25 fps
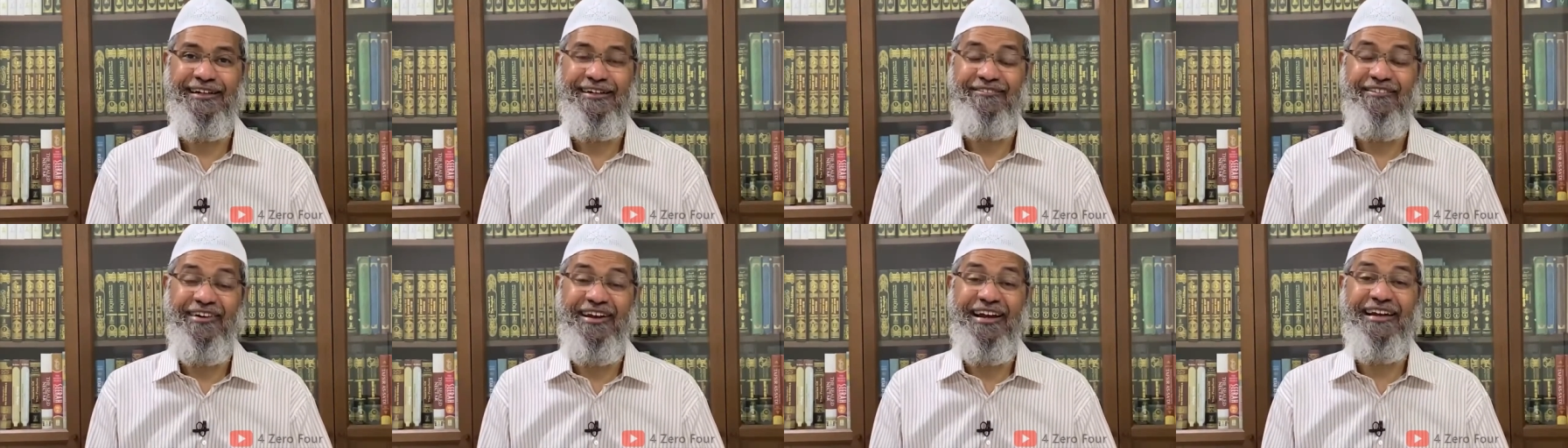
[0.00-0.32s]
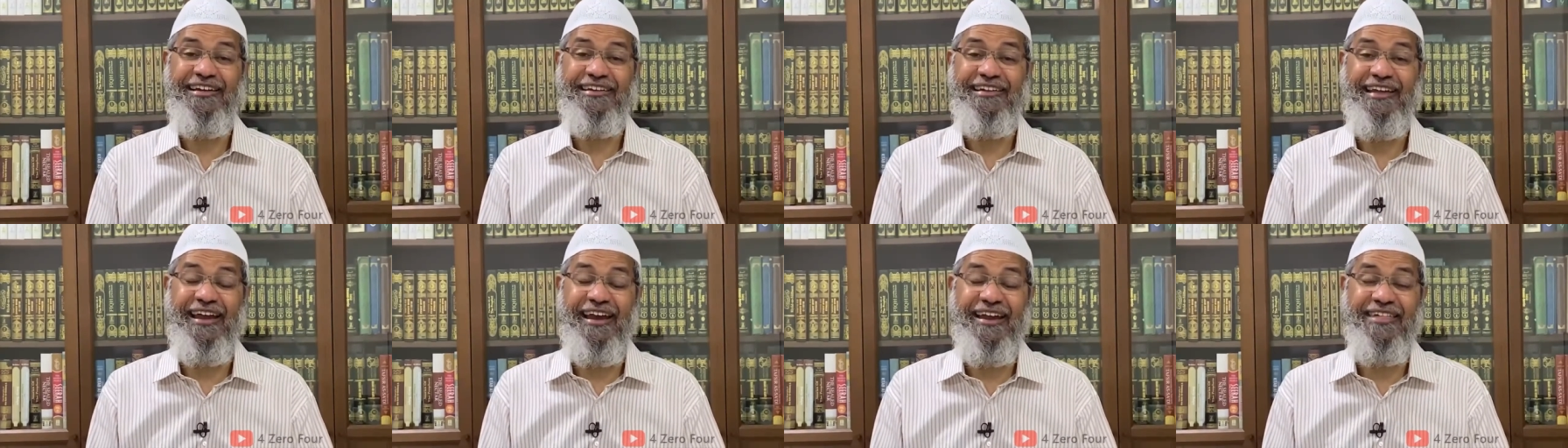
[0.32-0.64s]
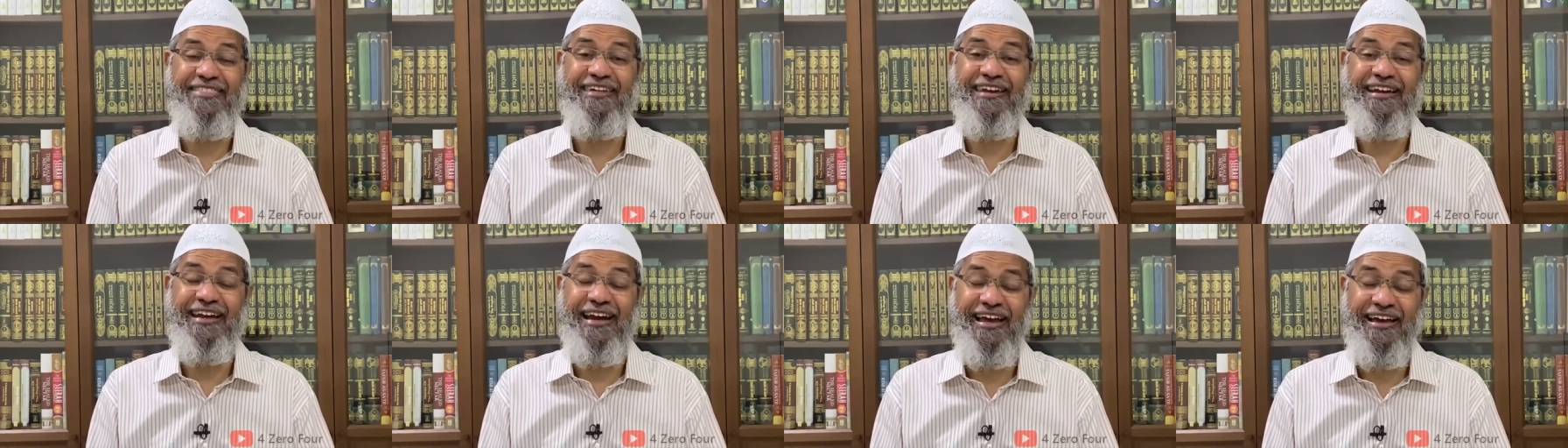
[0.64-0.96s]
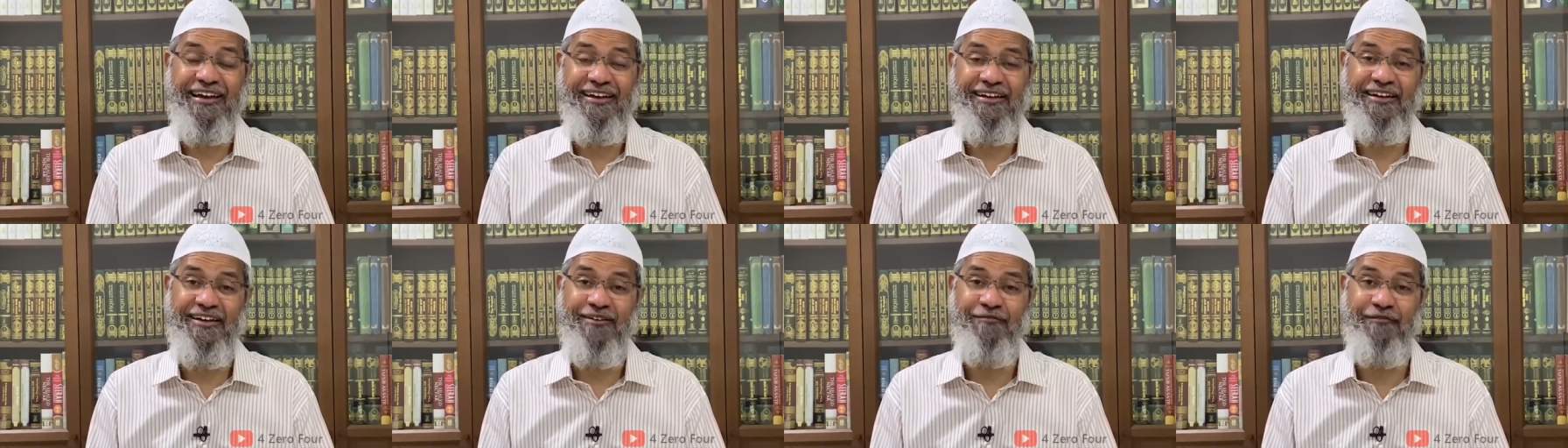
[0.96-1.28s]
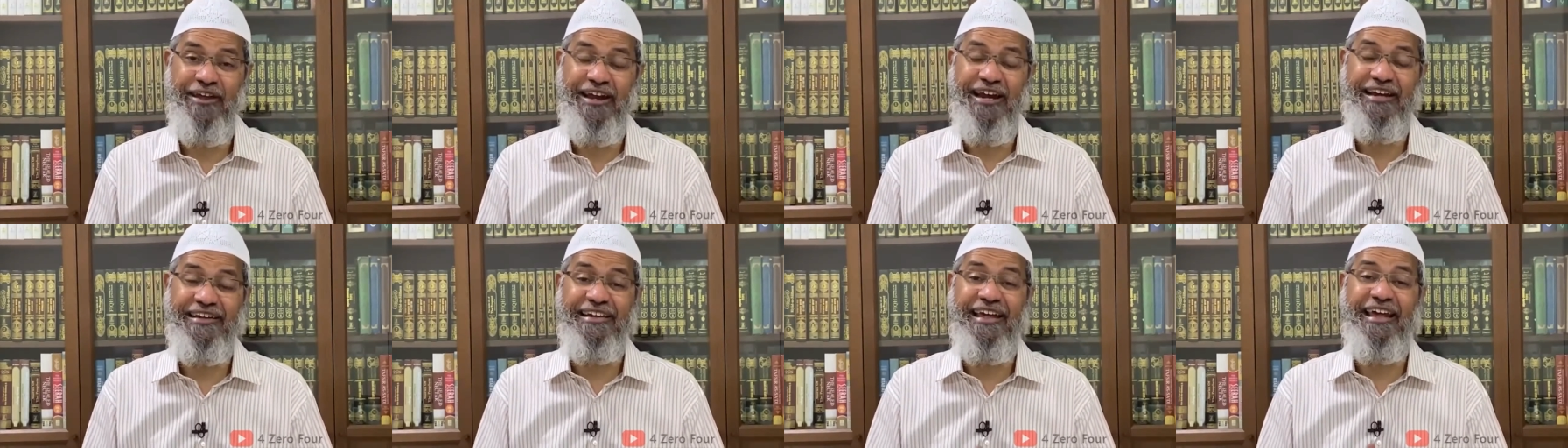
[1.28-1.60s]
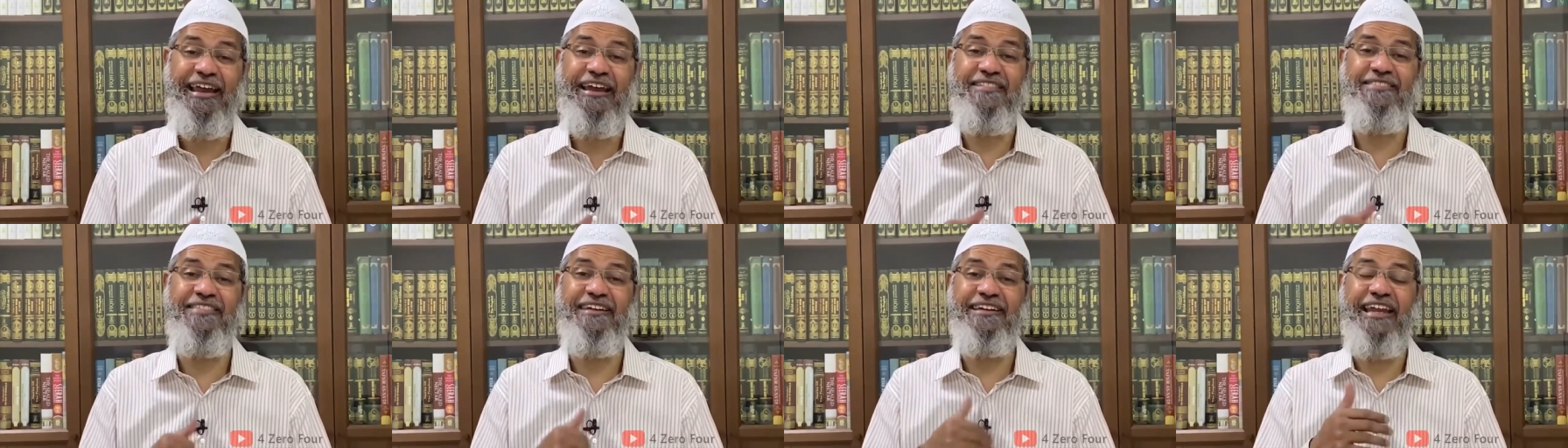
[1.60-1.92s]
when a
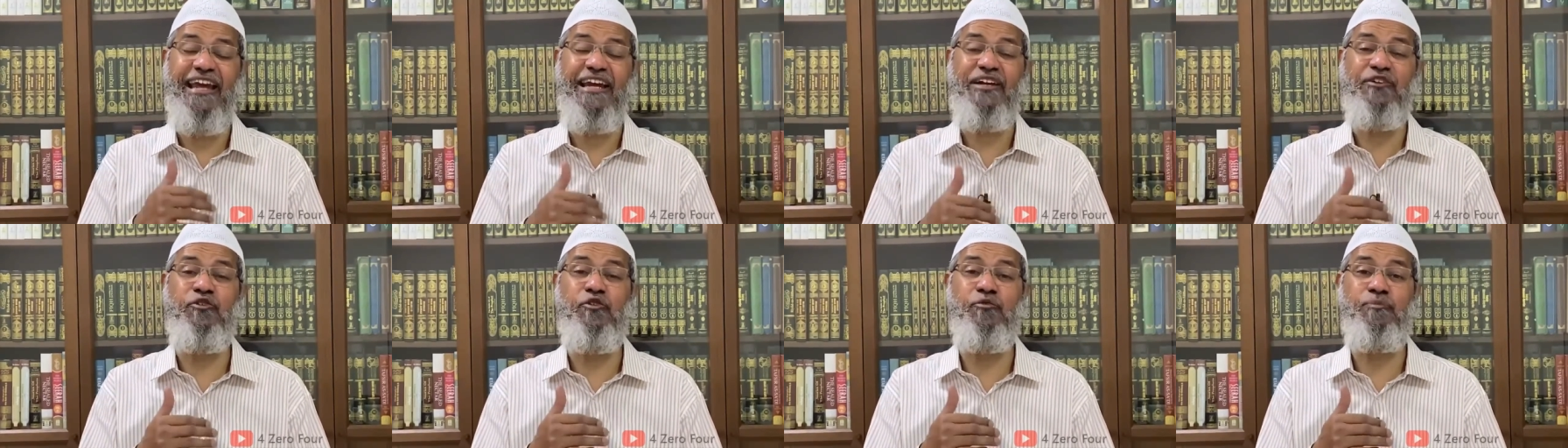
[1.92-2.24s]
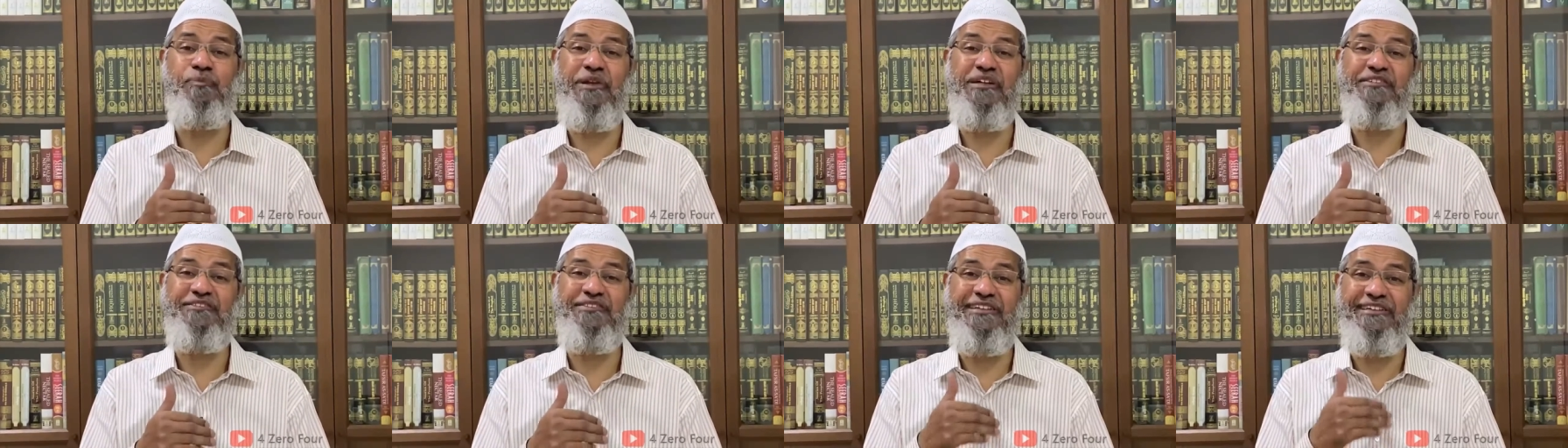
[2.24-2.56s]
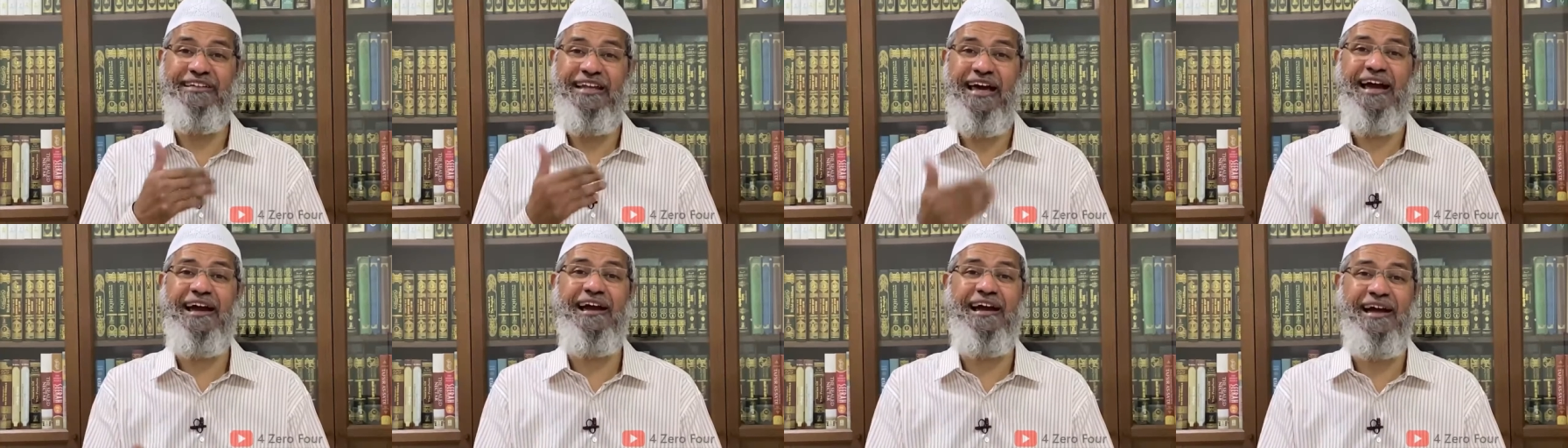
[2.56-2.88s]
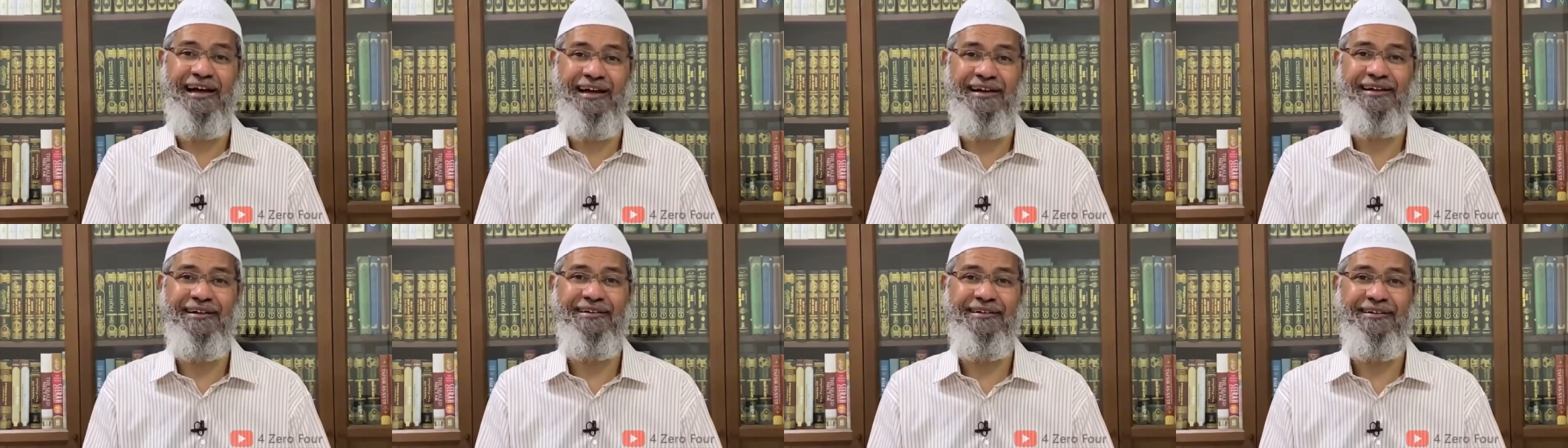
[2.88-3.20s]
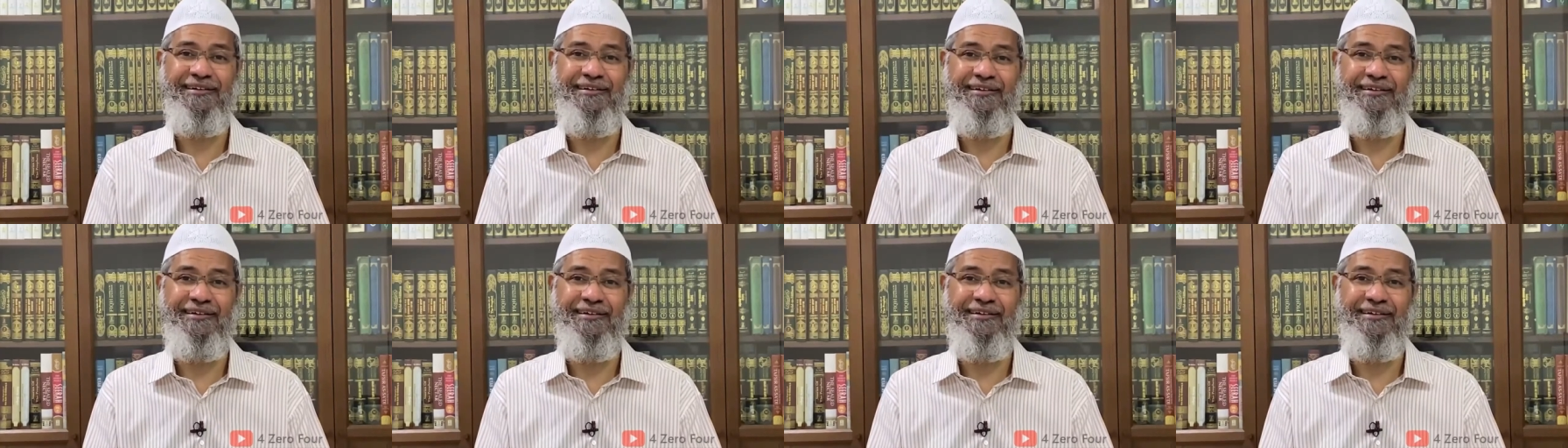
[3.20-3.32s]
terrorist attack took place in Dhaka,